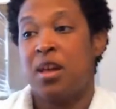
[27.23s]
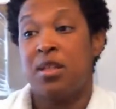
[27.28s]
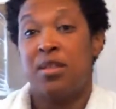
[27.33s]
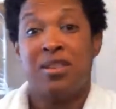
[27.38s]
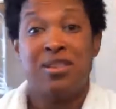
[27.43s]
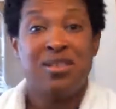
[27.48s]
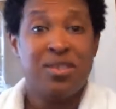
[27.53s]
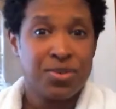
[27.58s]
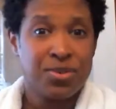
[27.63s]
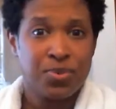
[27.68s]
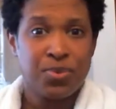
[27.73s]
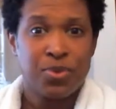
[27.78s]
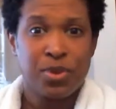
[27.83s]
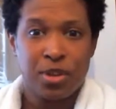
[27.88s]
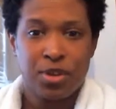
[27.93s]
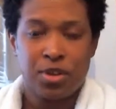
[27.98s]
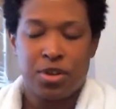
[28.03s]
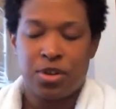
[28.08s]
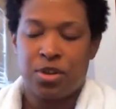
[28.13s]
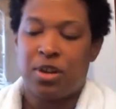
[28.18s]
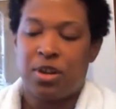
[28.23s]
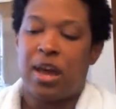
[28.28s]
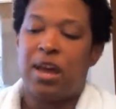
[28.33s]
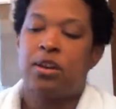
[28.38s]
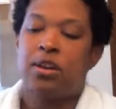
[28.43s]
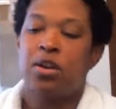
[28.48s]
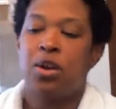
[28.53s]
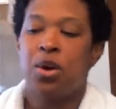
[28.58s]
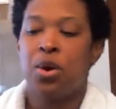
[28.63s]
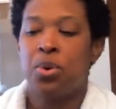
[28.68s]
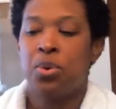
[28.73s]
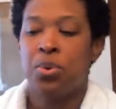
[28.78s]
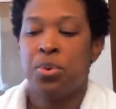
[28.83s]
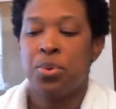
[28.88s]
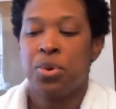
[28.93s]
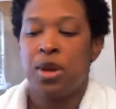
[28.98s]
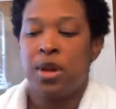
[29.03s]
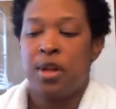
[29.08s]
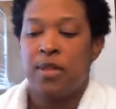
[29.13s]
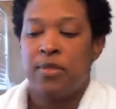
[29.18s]
This is really good. I
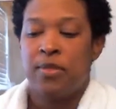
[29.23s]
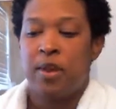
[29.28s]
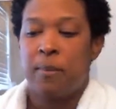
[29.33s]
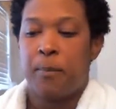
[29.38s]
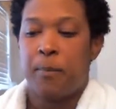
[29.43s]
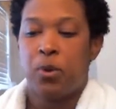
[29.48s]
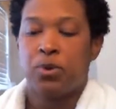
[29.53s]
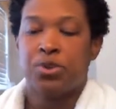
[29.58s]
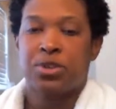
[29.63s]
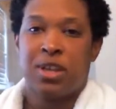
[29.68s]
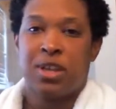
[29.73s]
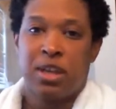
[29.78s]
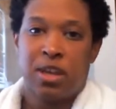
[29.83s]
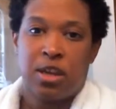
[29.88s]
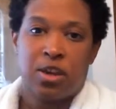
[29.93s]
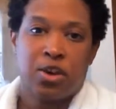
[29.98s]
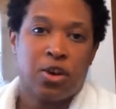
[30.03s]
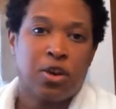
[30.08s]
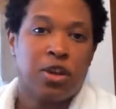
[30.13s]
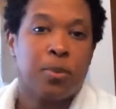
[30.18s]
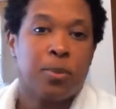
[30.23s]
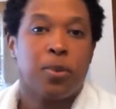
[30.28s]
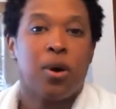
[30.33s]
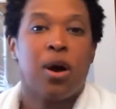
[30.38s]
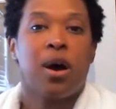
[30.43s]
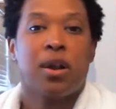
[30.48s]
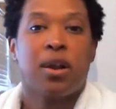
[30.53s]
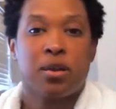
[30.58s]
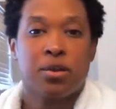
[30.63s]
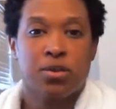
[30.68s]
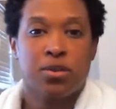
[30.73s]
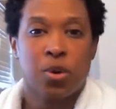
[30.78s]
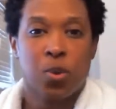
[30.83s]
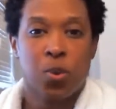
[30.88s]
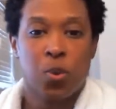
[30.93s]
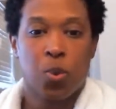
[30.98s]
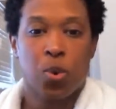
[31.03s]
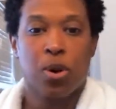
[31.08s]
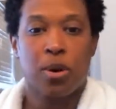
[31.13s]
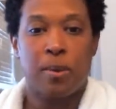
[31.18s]
know that most Kinky Curly products
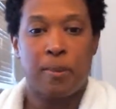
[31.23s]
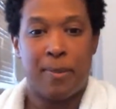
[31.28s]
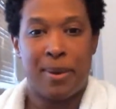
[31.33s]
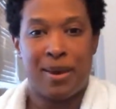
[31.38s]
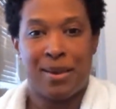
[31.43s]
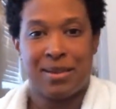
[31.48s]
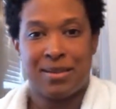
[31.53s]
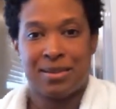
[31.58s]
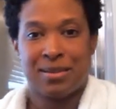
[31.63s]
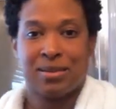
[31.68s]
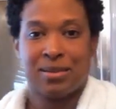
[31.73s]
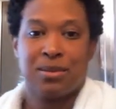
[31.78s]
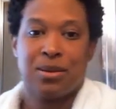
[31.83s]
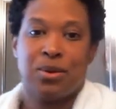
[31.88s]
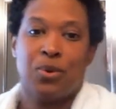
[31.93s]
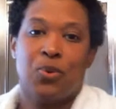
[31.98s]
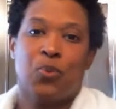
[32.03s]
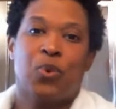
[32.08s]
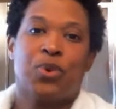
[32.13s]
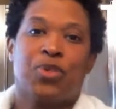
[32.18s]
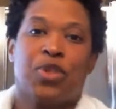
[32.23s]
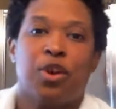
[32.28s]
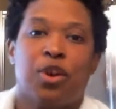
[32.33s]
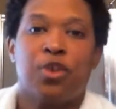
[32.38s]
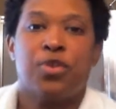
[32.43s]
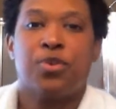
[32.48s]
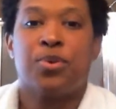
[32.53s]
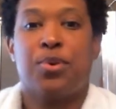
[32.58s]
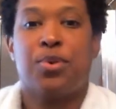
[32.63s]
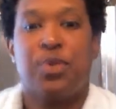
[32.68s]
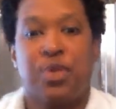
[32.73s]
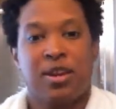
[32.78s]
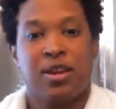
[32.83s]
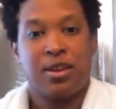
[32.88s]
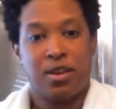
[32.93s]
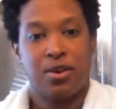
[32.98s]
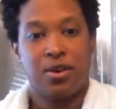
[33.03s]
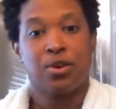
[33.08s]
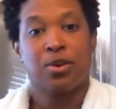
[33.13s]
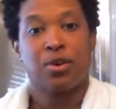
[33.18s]
work best with other
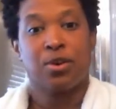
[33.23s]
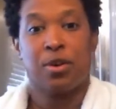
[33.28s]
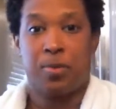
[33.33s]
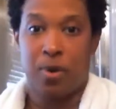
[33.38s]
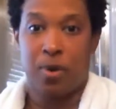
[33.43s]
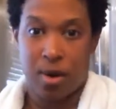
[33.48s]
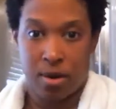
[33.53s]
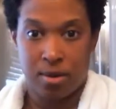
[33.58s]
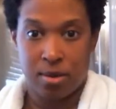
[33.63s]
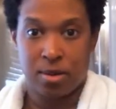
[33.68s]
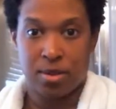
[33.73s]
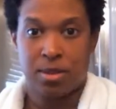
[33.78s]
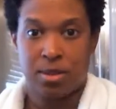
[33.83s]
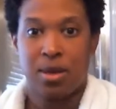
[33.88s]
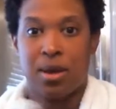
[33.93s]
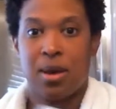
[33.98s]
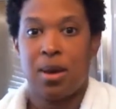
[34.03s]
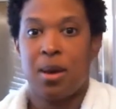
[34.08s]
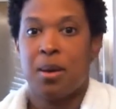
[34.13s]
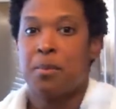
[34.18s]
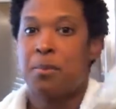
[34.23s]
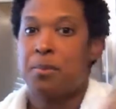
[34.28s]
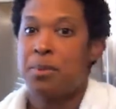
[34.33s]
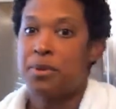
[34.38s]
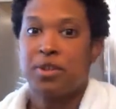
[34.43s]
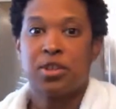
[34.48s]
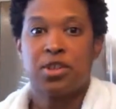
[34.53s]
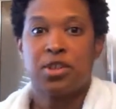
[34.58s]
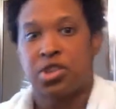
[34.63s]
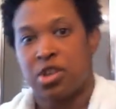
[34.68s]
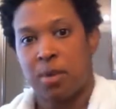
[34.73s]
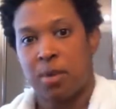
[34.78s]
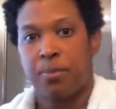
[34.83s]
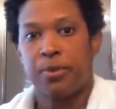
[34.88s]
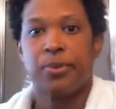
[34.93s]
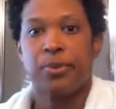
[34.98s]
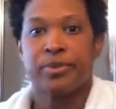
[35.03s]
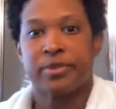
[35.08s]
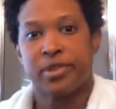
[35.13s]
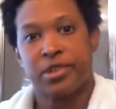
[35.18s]
Kinky Curly products, but the
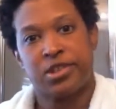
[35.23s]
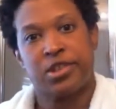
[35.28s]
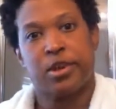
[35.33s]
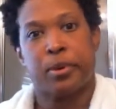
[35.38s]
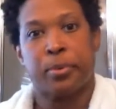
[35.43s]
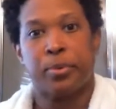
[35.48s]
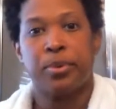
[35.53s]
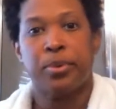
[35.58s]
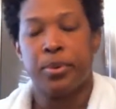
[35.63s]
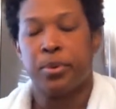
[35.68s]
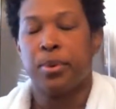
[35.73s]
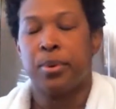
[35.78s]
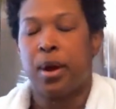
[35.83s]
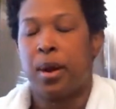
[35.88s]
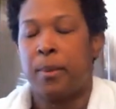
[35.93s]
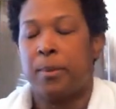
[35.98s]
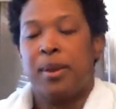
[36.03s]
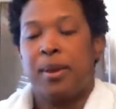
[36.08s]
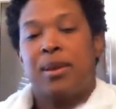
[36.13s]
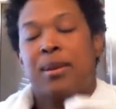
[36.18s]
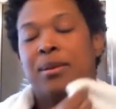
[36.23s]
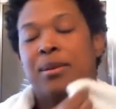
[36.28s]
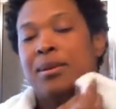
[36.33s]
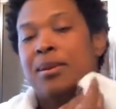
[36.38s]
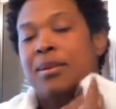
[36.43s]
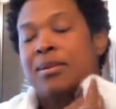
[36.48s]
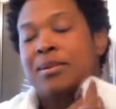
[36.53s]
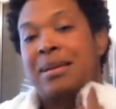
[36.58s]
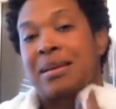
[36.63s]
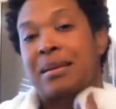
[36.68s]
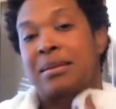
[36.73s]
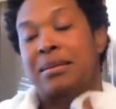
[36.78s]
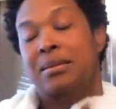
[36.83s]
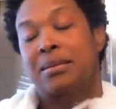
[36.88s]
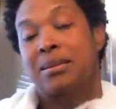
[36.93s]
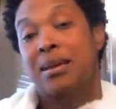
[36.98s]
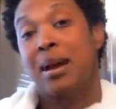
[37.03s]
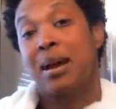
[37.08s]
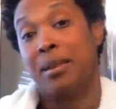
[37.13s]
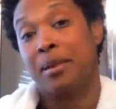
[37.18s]
shampoo is a shampoo. I mean, it's not a
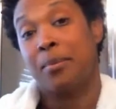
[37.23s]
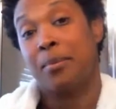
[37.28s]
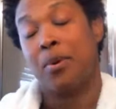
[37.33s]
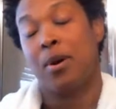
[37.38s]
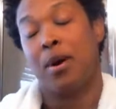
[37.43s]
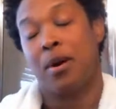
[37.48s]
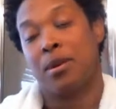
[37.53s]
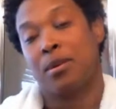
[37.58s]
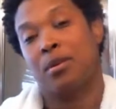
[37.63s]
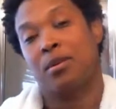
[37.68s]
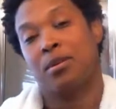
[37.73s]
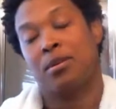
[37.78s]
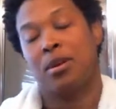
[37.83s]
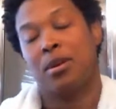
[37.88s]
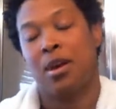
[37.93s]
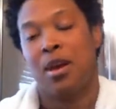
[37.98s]
styling product.